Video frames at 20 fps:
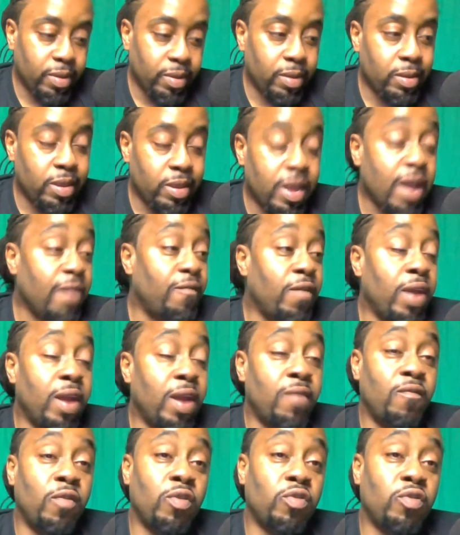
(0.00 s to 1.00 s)
death
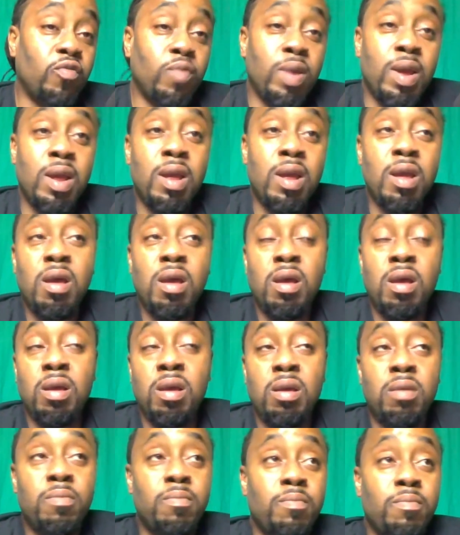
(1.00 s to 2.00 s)
anniversary.
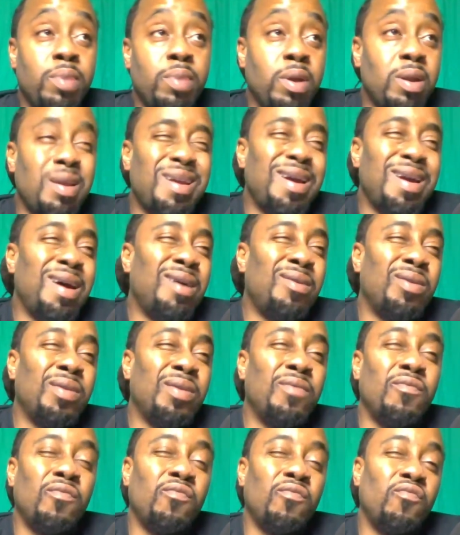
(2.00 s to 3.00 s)
But I don't
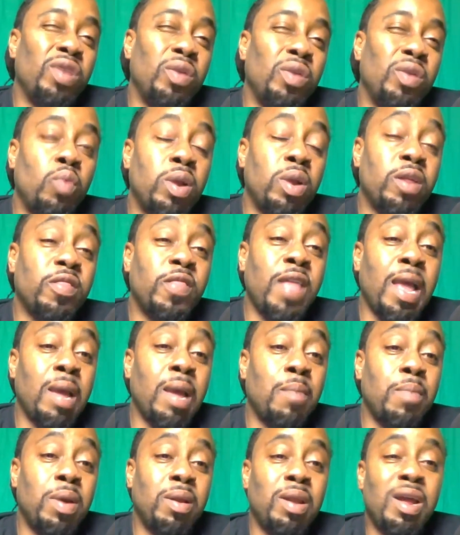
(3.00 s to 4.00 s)
even really want to think
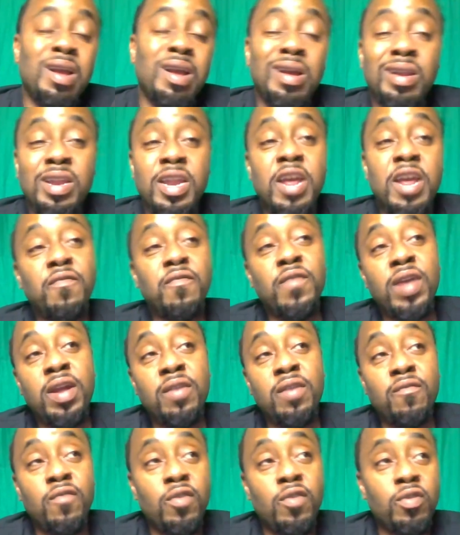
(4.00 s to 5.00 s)
about like a death
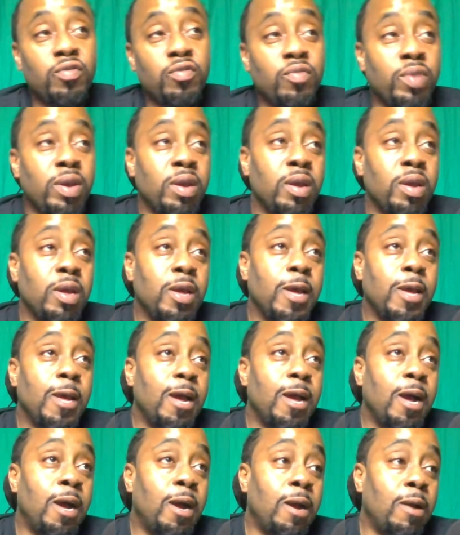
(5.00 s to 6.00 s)
anniversary.
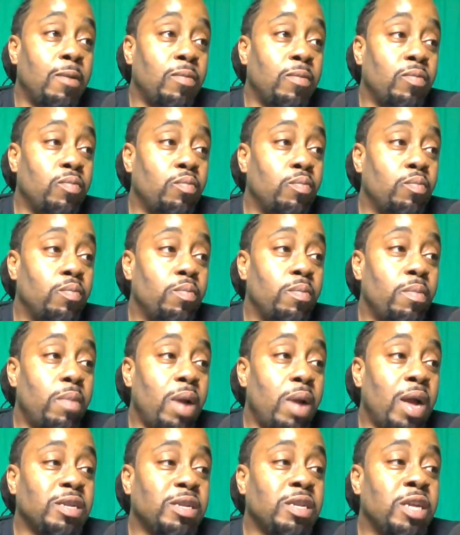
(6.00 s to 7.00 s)
Um,
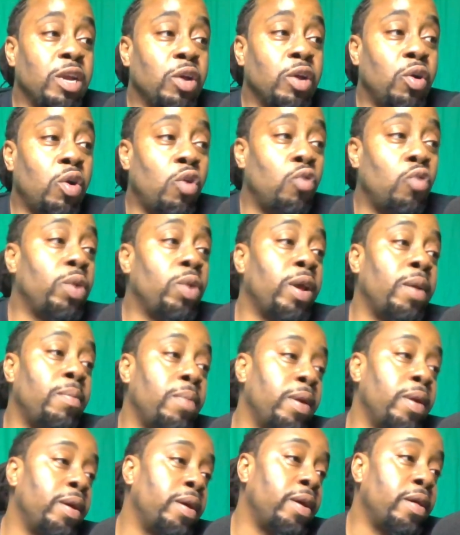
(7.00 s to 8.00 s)
I still hold him
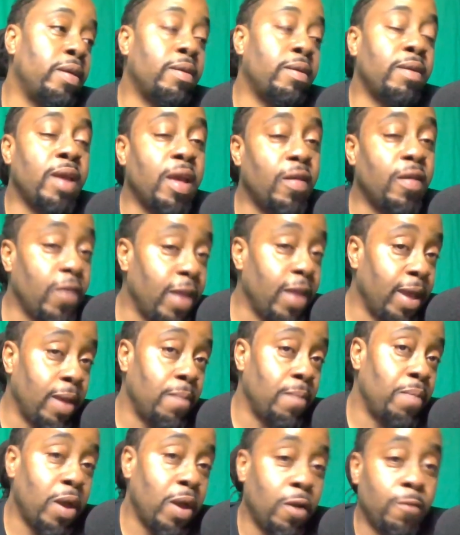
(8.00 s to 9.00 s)
here and think
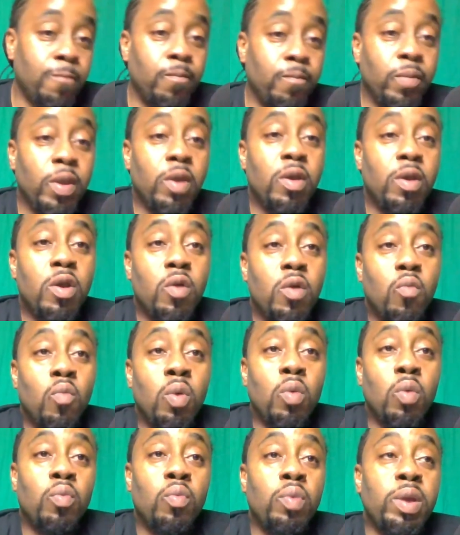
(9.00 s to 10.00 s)
about
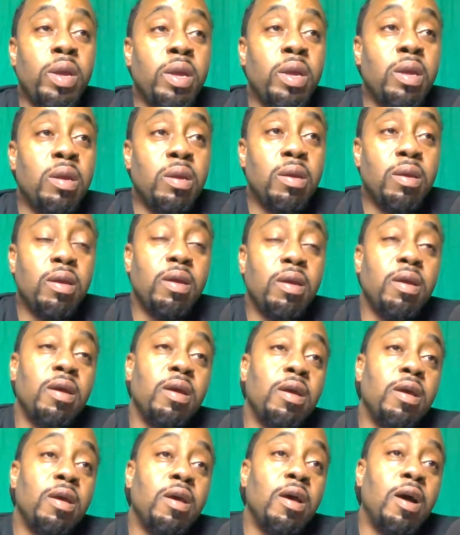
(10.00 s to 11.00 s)
what we
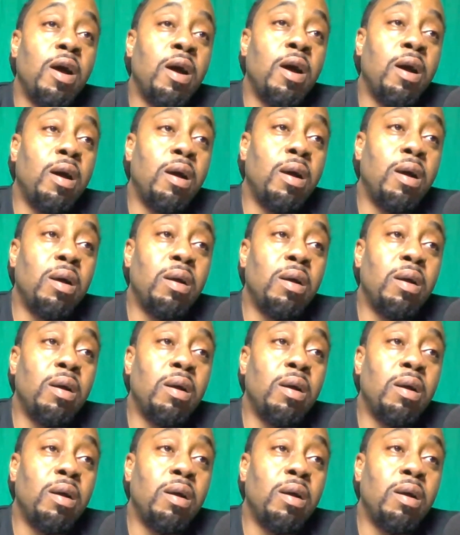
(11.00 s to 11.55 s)
uh,